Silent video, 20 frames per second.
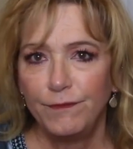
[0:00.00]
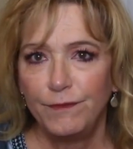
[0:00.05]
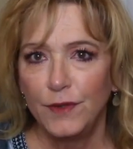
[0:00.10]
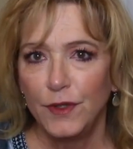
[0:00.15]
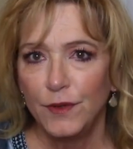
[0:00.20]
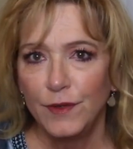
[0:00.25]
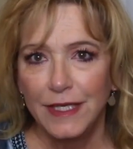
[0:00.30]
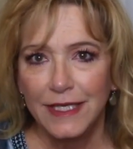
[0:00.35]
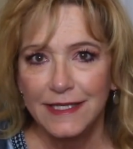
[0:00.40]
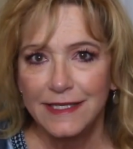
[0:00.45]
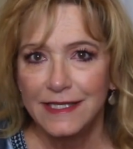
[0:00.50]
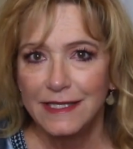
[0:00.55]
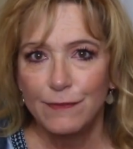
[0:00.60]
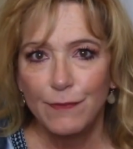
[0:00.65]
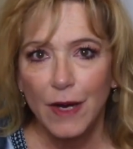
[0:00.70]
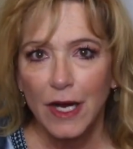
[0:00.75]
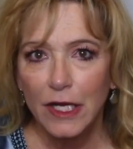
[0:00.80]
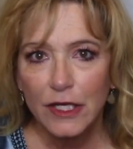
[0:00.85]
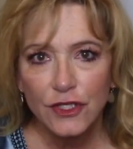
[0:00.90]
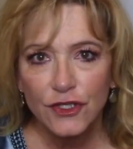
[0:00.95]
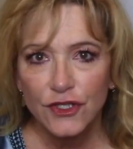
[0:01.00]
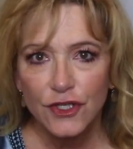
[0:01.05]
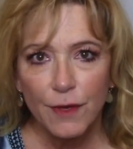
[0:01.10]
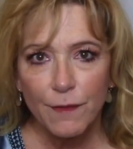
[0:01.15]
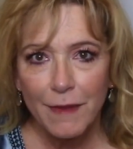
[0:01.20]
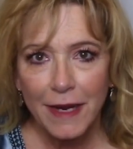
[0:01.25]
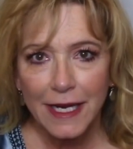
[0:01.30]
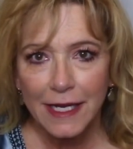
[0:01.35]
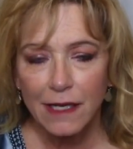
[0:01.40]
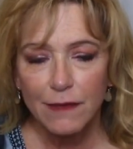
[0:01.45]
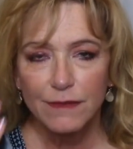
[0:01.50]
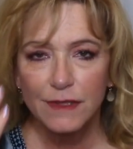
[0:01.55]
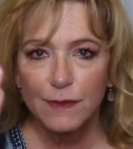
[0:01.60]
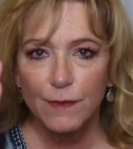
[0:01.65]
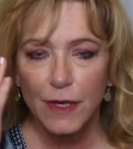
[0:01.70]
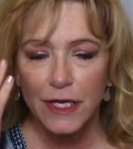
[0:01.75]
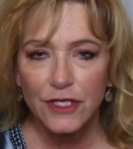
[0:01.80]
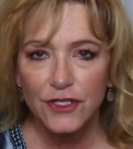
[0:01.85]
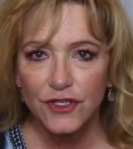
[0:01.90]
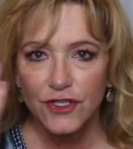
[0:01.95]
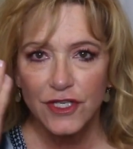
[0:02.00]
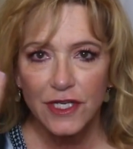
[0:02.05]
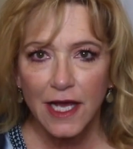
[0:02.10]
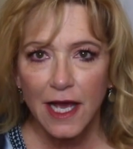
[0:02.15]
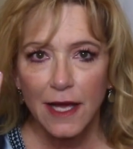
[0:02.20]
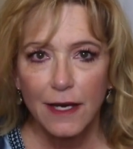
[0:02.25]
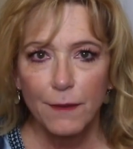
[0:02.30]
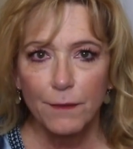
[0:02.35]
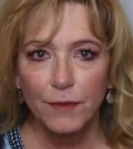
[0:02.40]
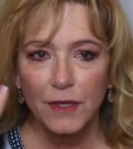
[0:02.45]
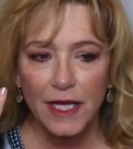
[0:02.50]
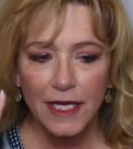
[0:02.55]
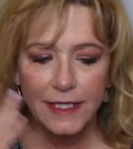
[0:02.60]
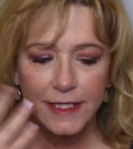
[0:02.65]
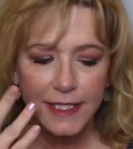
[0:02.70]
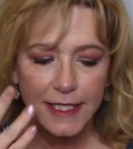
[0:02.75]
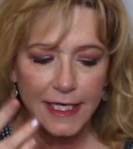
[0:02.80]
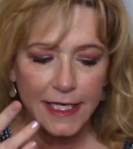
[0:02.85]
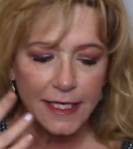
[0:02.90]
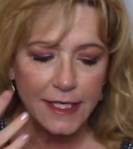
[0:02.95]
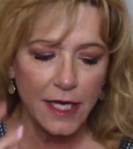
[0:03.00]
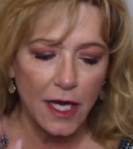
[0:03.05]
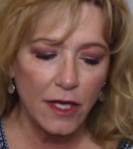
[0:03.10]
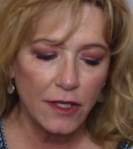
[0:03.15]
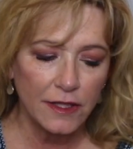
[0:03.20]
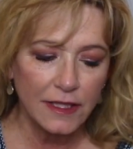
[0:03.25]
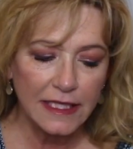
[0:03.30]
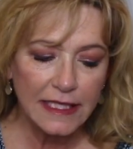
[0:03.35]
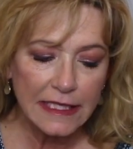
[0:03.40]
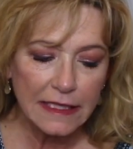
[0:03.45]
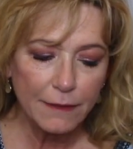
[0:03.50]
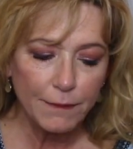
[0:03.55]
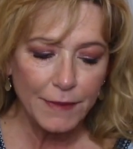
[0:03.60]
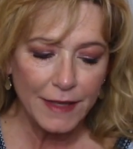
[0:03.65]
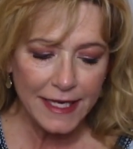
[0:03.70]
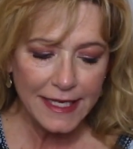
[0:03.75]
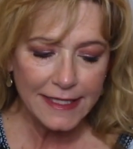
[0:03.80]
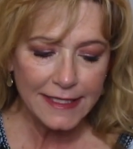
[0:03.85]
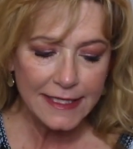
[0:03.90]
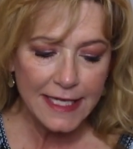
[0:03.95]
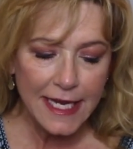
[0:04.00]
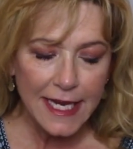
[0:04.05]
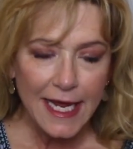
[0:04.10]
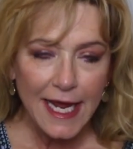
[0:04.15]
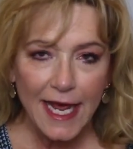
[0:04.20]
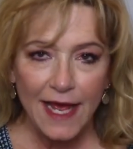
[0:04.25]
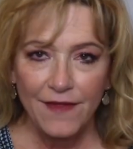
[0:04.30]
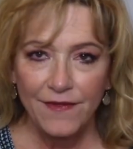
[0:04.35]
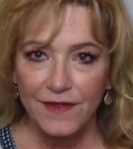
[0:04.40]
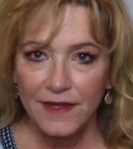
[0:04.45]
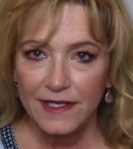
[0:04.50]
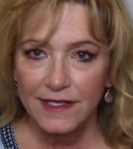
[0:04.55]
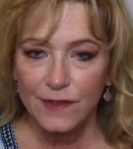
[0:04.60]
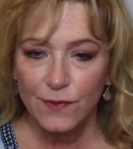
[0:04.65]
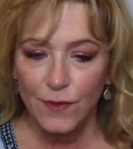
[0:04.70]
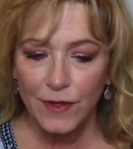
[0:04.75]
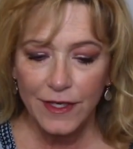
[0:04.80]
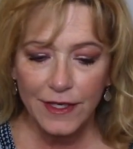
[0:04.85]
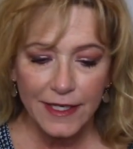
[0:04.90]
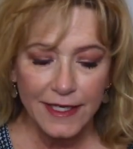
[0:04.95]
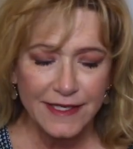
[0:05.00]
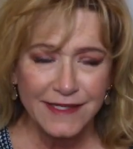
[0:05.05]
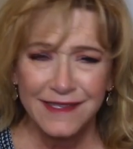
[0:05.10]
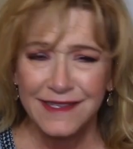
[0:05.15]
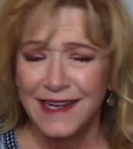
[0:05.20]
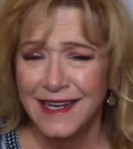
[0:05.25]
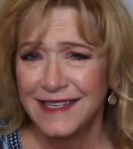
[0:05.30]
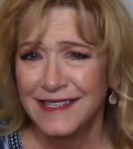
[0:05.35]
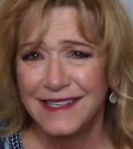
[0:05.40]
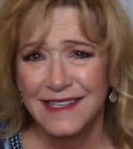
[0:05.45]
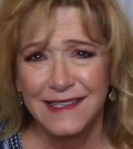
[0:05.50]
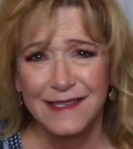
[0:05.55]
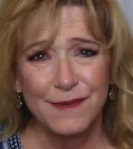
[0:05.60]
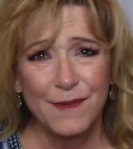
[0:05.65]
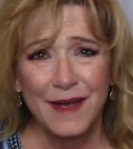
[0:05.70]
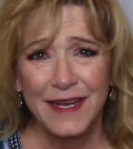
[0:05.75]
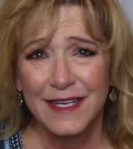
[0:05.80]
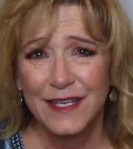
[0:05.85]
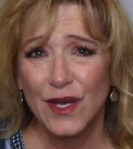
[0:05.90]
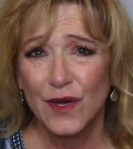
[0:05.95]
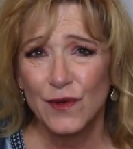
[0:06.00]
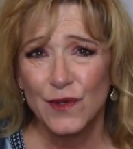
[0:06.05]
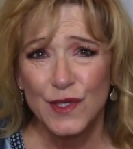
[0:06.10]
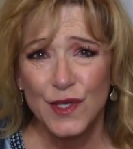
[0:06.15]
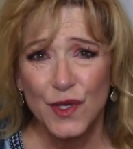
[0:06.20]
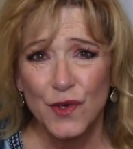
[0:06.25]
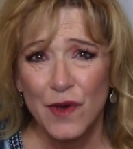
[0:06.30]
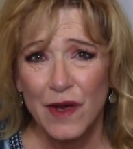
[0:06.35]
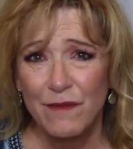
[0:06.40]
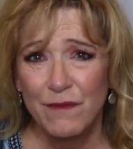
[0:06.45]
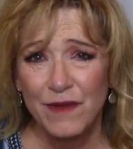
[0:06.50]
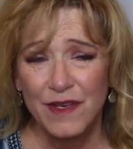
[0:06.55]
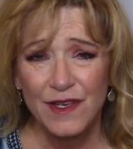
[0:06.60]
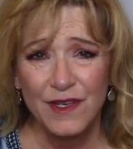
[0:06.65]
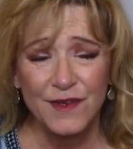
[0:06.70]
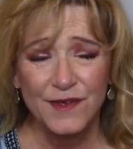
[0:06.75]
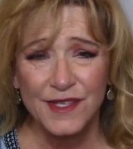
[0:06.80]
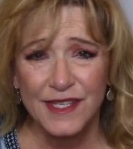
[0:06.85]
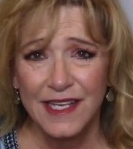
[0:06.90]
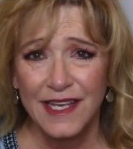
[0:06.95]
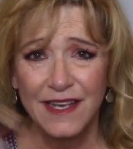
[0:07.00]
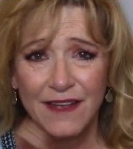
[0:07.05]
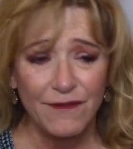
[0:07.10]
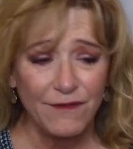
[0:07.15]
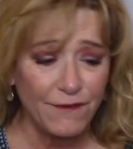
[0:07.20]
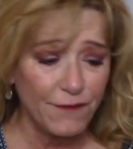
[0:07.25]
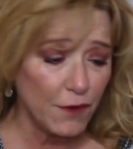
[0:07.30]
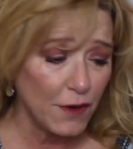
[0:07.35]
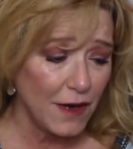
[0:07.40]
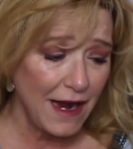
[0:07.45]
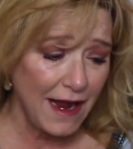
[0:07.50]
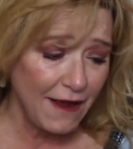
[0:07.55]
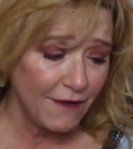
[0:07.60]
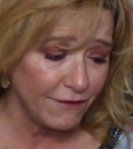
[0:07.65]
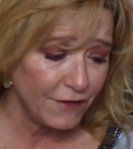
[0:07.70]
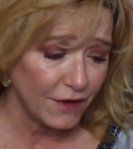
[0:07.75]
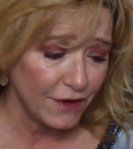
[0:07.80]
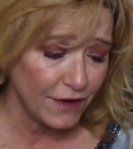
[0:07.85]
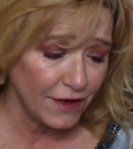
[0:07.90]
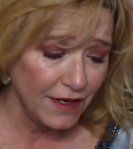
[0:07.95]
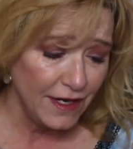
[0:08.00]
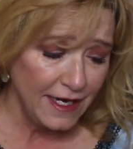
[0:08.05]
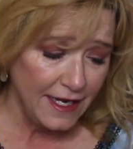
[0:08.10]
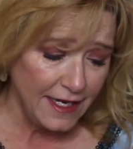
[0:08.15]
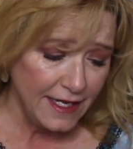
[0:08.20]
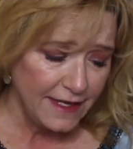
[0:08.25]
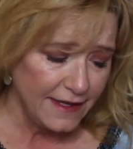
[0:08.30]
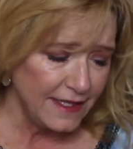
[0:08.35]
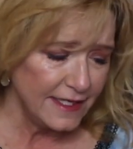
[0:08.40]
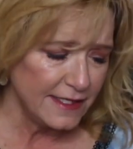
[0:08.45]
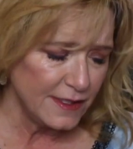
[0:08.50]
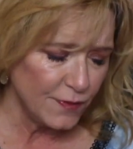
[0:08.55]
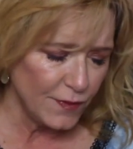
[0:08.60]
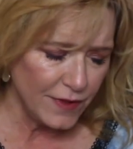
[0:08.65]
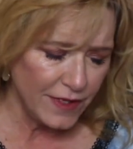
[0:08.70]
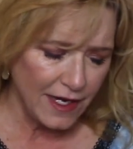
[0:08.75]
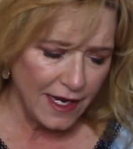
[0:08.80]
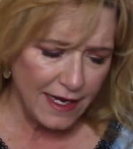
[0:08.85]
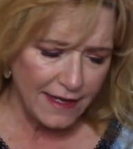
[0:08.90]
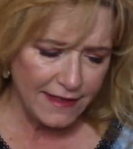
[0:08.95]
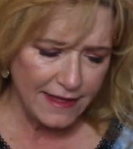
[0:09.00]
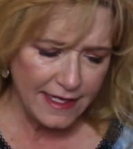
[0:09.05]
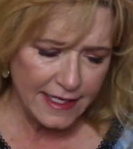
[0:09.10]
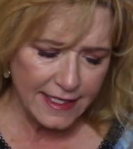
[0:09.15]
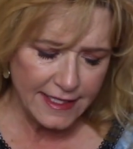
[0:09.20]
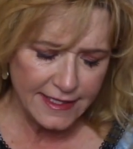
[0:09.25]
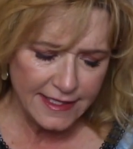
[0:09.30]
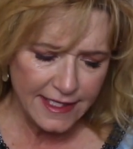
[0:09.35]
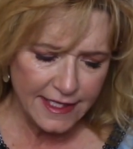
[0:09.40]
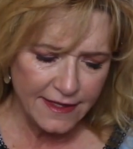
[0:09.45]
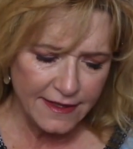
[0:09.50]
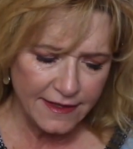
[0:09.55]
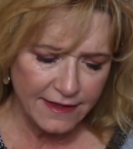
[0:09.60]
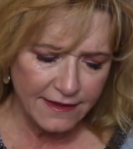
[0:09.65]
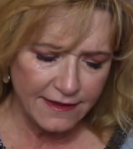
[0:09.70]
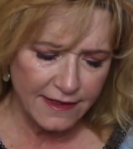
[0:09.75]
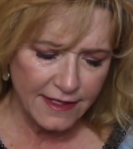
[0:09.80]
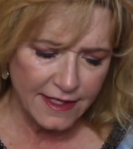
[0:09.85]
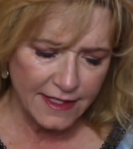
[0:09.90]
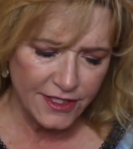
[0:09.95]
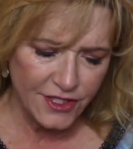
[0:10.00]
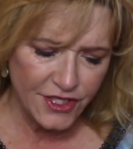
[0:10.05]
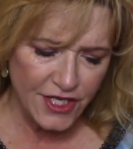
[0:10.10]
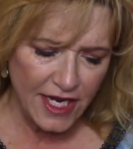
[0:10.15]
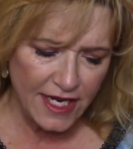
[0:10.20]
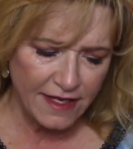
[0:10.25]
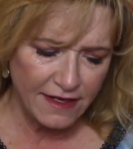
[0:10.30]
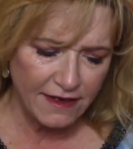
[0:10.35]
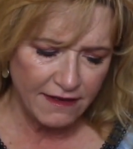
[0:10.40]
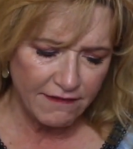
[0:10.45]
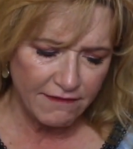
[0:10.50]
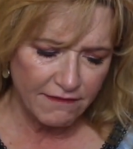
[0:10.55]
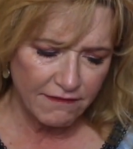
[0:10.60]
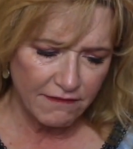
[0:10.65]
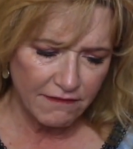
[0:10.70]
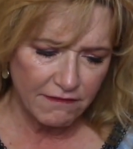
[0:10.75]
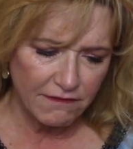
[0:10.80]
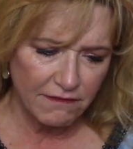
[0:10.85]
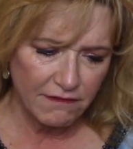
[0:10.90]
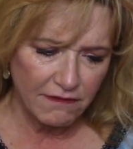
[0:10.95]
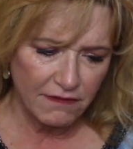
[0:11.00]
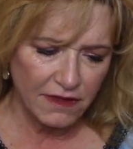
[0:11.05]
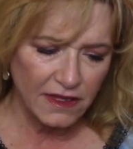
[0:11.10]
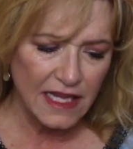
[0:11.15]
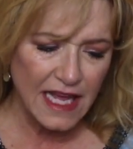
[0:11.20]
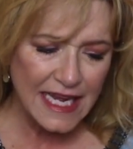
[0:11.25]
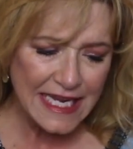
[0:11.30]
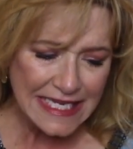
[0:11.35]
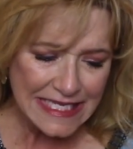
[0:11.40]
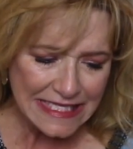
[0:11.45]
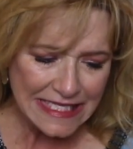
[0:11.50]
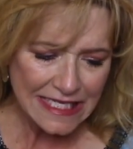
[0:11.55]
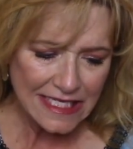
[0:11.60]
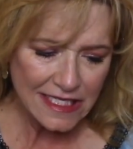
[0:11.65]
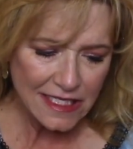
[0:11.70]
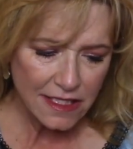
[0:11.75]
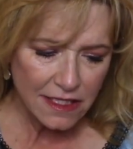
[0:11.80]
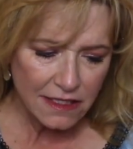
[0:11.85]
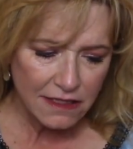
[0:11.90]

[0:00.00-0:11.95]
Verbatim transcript: beauty sponge, a makeup sponge, to kind of blend it in a little bit. And this one is nice. It's my go-to. I've been using it forever. This one I think is in the shade Light.